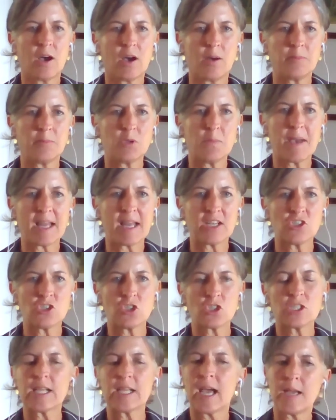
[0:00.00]
you manage your
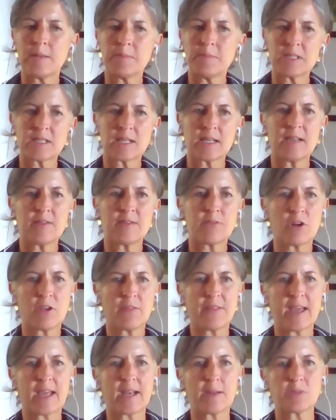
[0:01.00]
time to deliver on
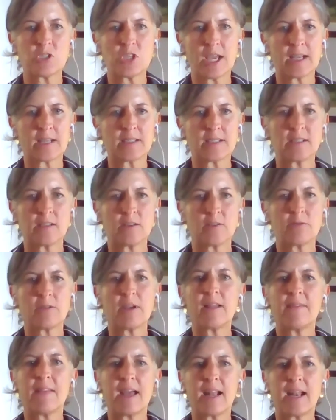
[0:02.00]
that objective,
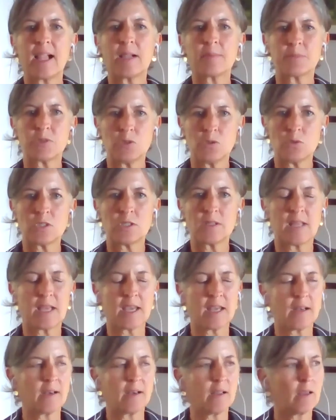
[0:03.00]
and that helps you to
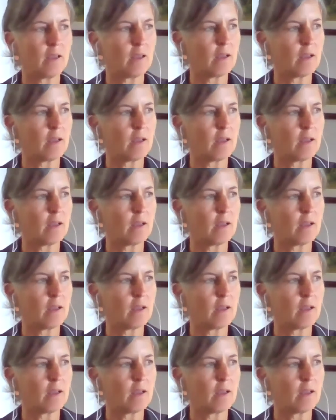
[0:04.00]
then